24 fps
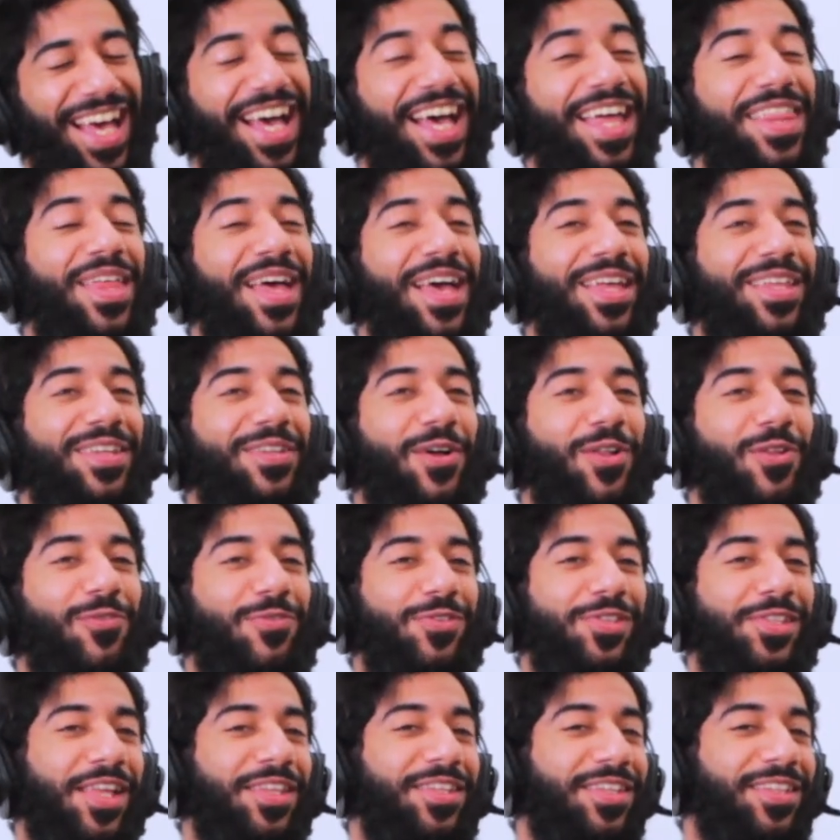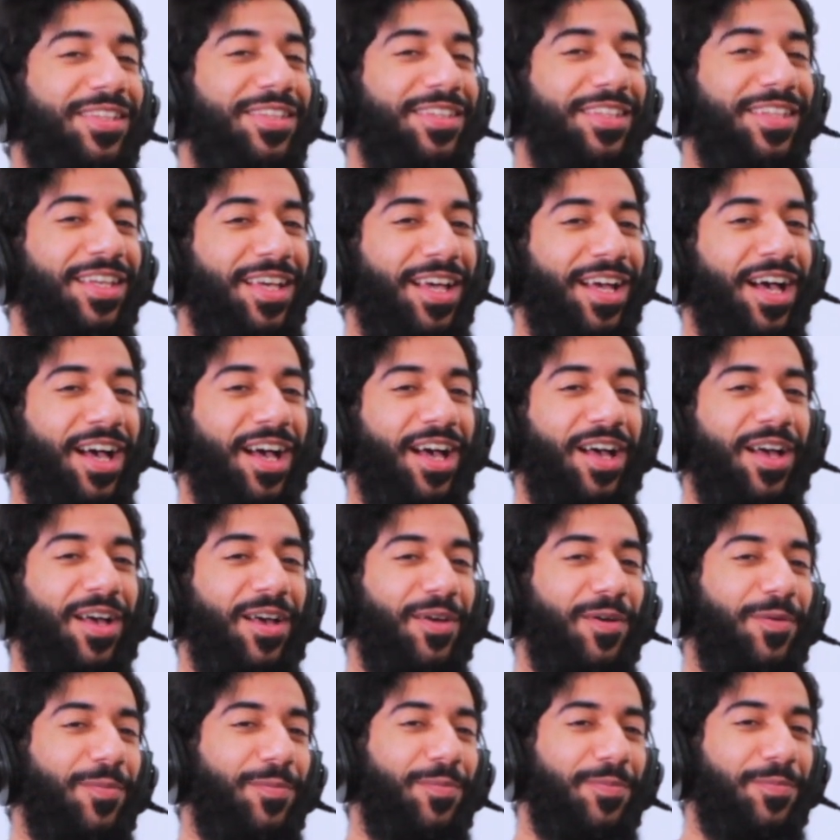and then all of a sudden,
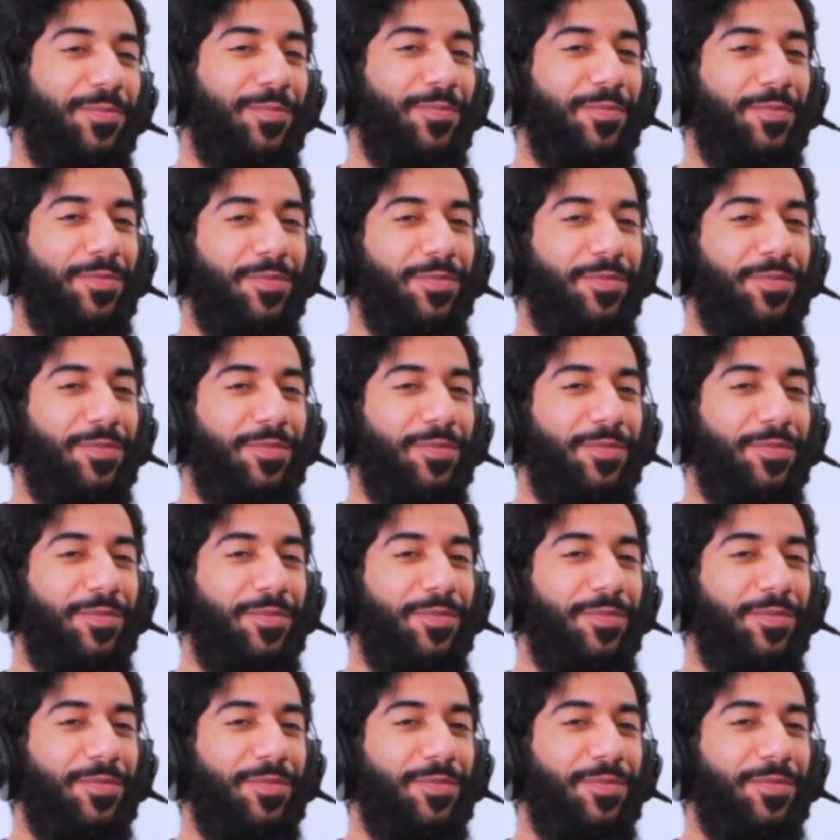um,